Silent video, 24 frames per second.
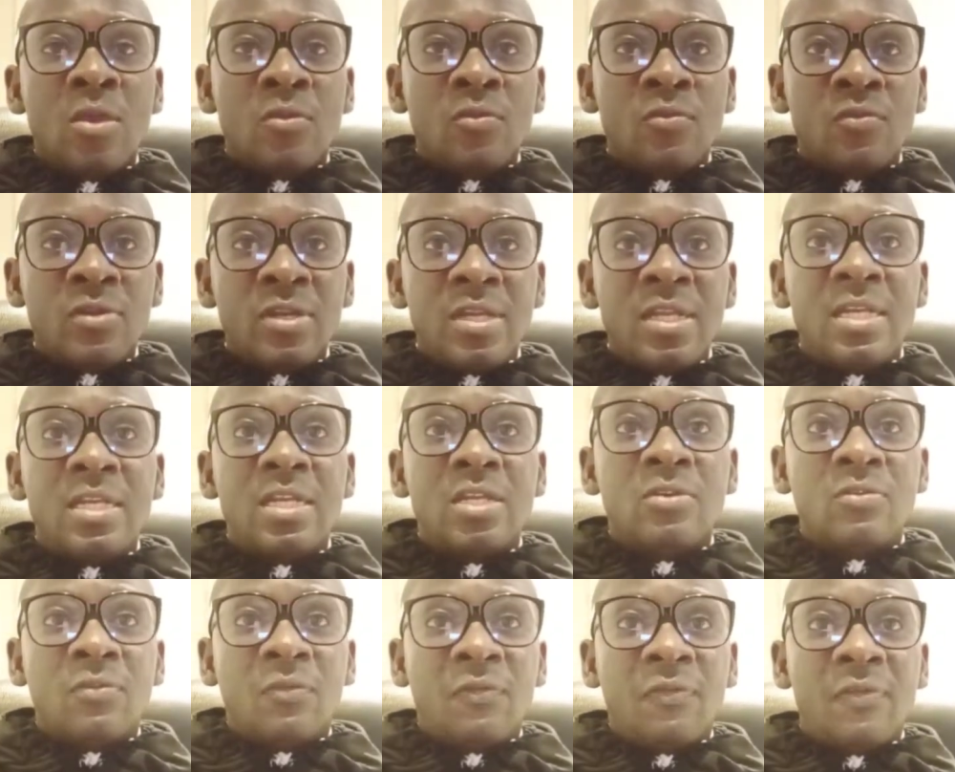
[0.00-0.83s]
you
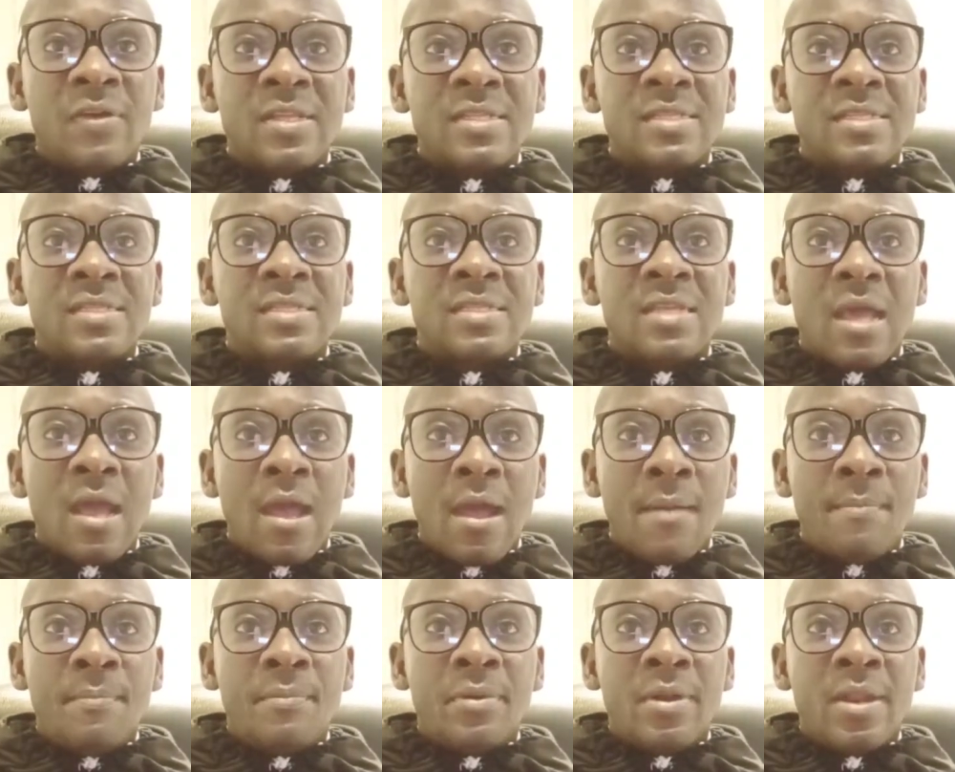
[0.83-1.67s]
needed to first
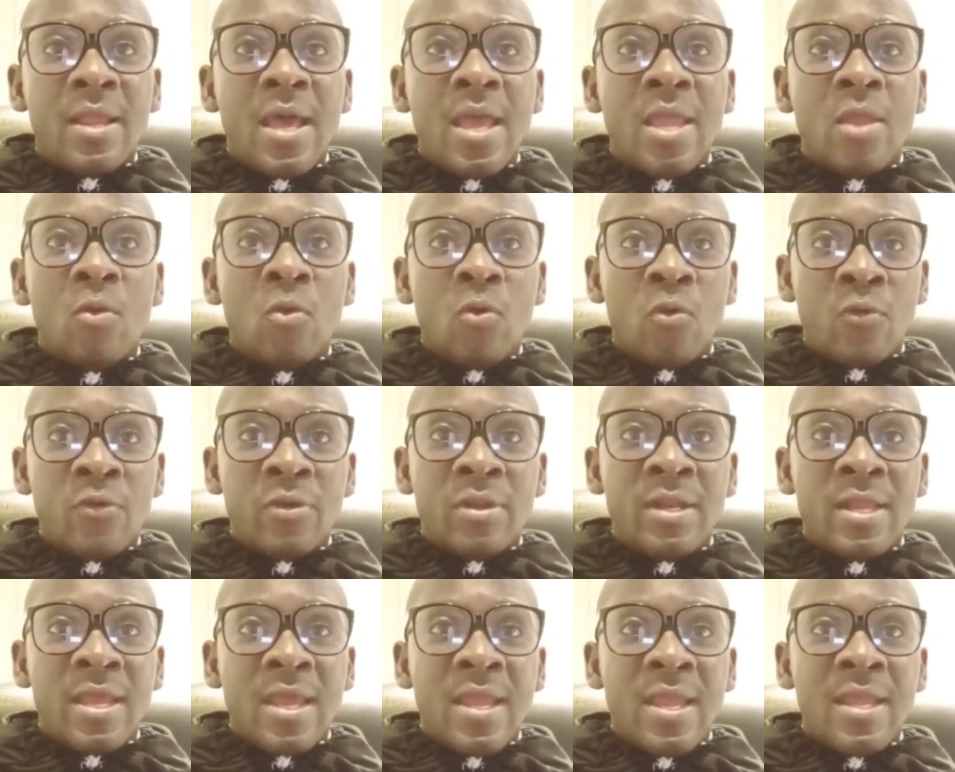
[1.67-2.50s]
apply
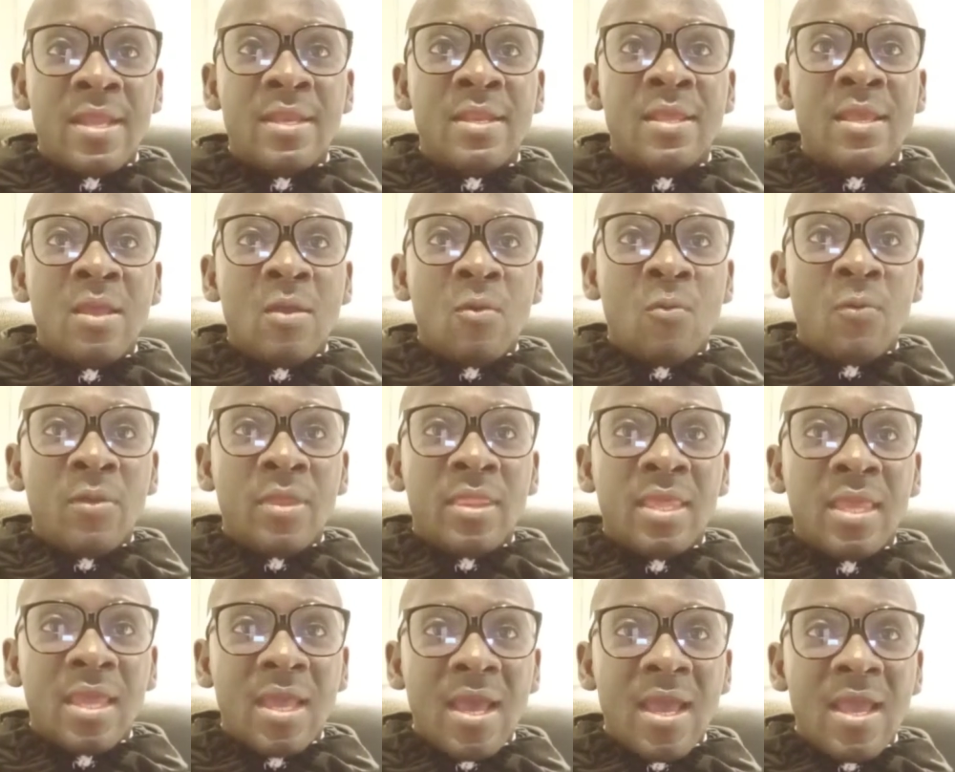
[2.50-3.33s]
online
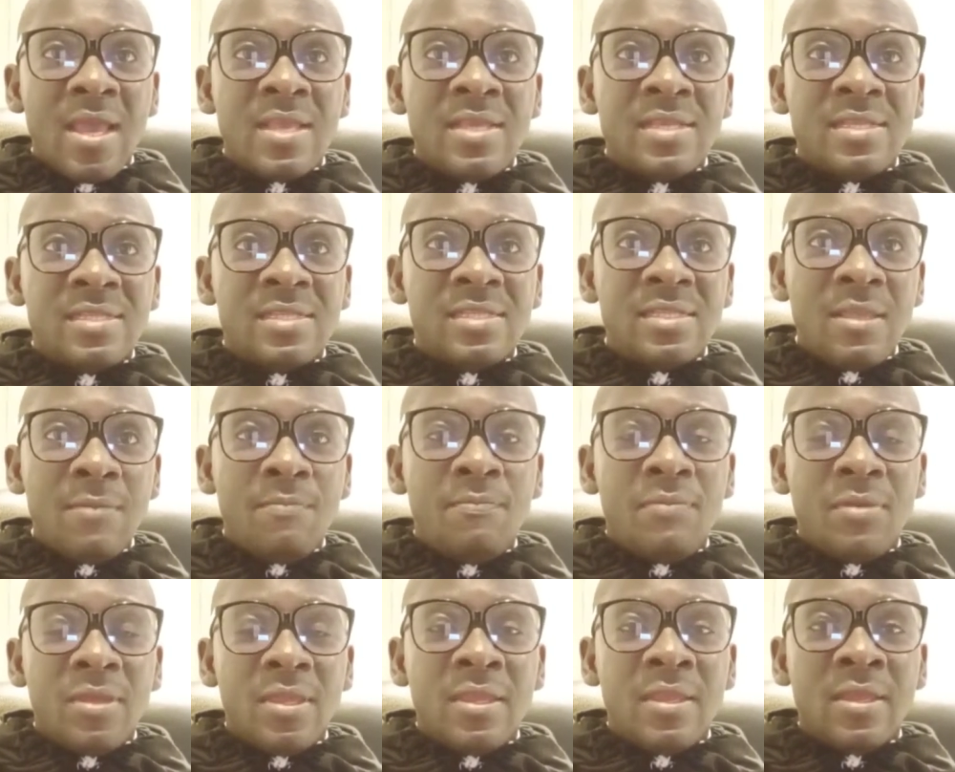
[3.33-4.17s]
with the
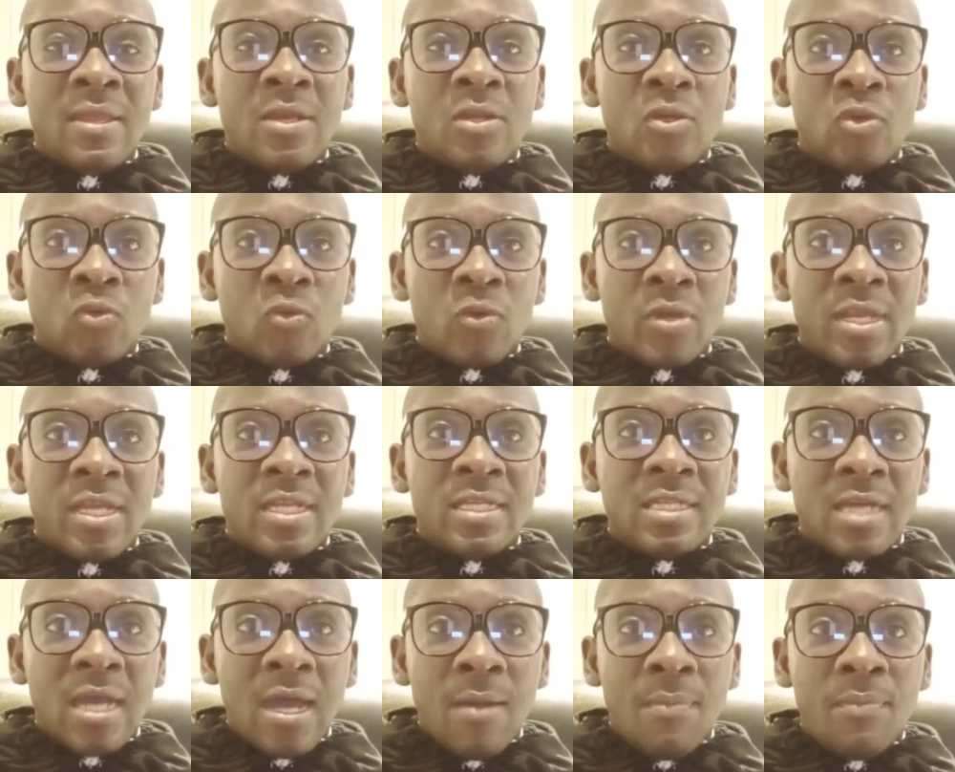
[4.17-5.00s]
ICP to
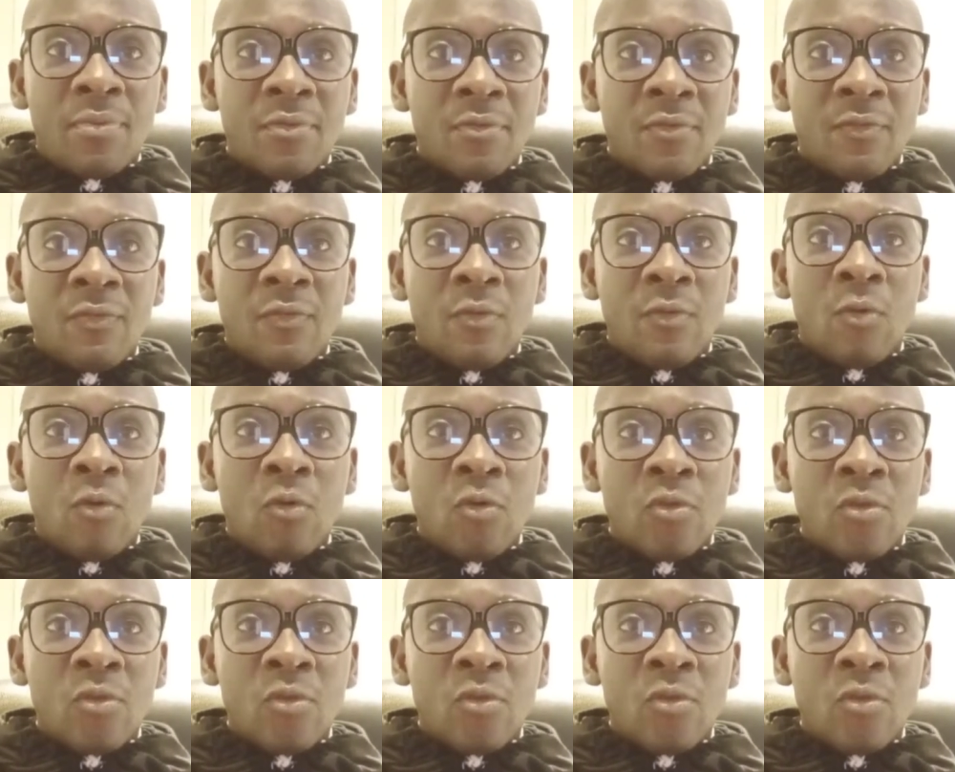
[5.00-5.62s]
get approval,